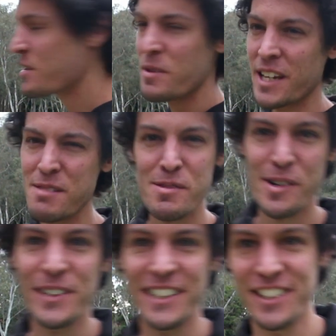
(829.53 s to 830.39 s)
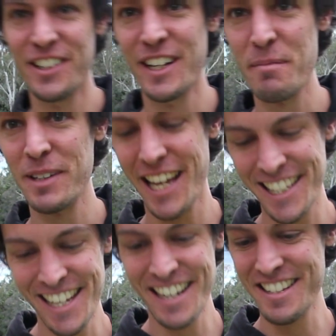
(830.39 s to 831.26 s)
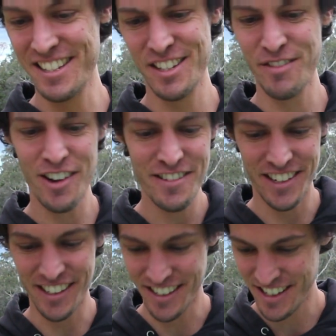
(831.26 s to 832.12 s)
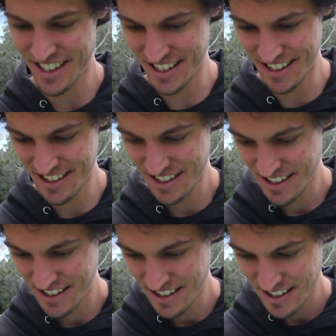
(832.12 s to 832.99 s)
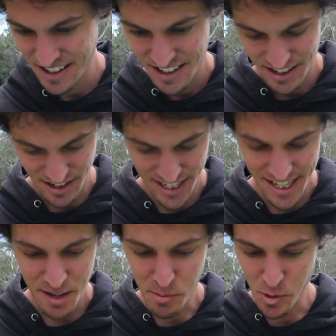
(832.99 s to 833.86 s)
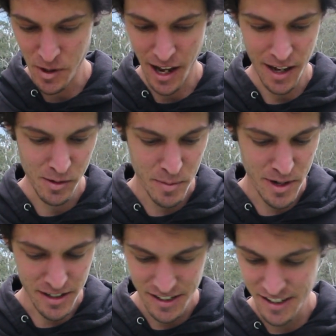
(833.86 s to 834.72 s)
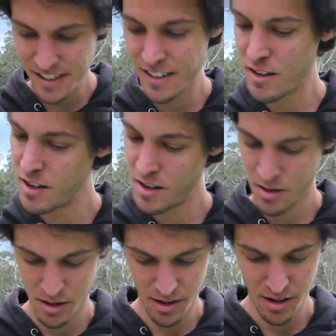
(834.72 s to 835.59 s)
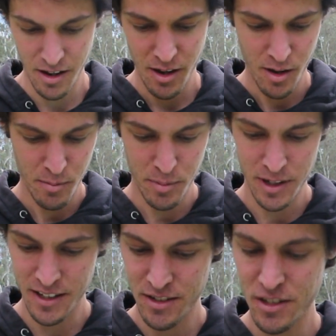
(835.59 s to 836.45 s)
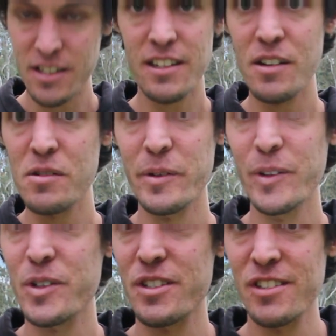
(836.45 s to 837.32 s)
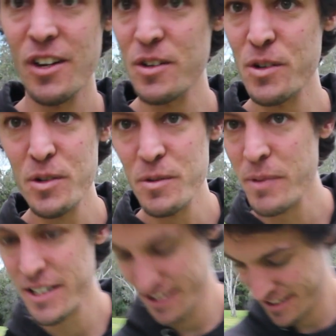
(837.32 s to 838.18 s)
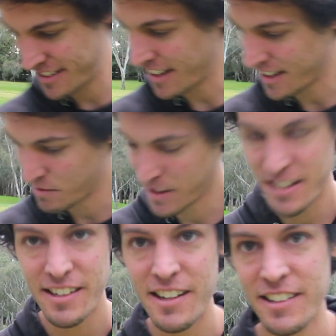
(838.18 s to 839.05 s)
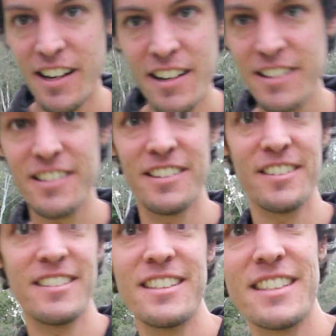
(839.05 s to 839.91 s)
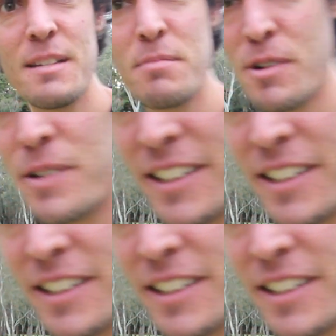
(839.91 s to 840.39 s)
want to keep throwing it though, and I'm glad that it's surviving. It's getting more nail marks in it, but it still looks so much like when it started. I don't know. Let's keep throwing